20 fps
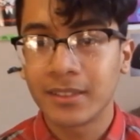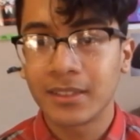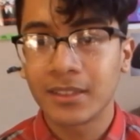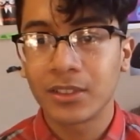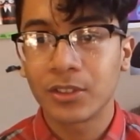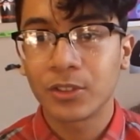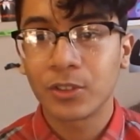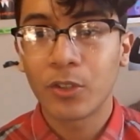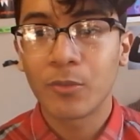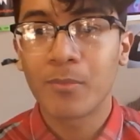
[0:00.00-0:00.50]

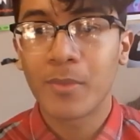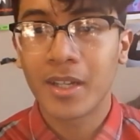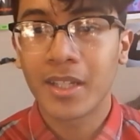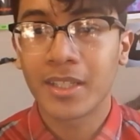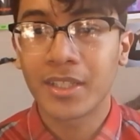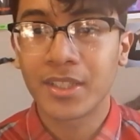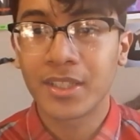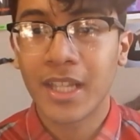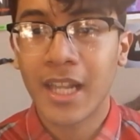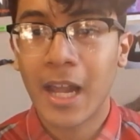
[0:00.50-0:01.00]
so
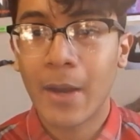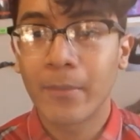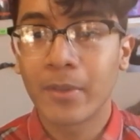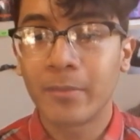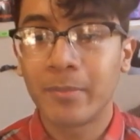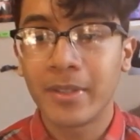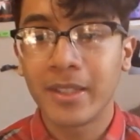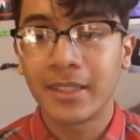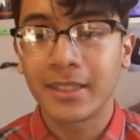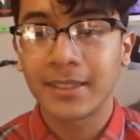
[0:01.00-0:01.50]
much that I
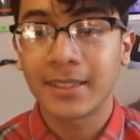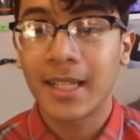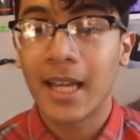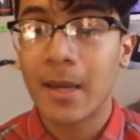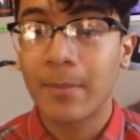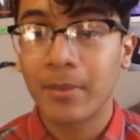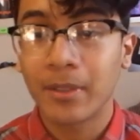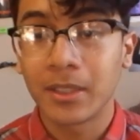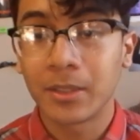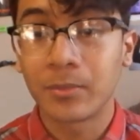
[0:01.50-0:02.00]
would be
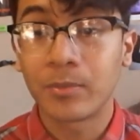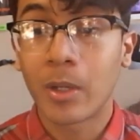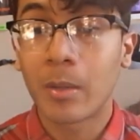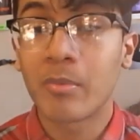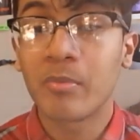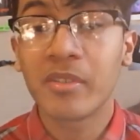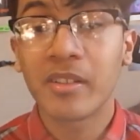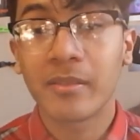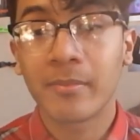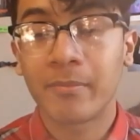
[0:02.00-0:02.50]
snapping this
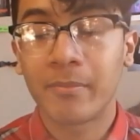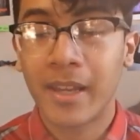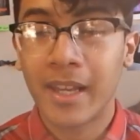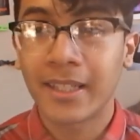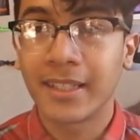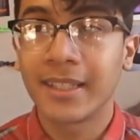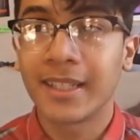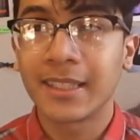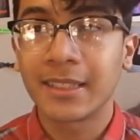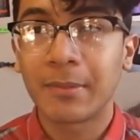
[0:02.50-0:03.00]
rubber
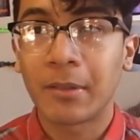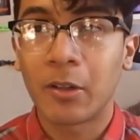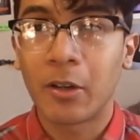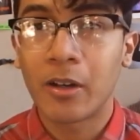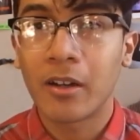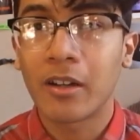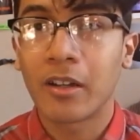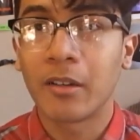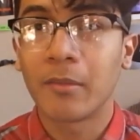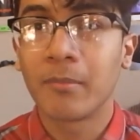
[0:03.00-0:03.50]
band against my
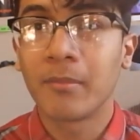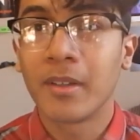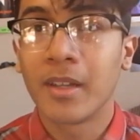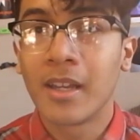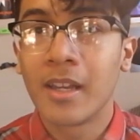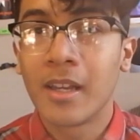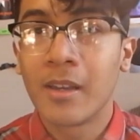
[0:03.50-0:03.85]
arm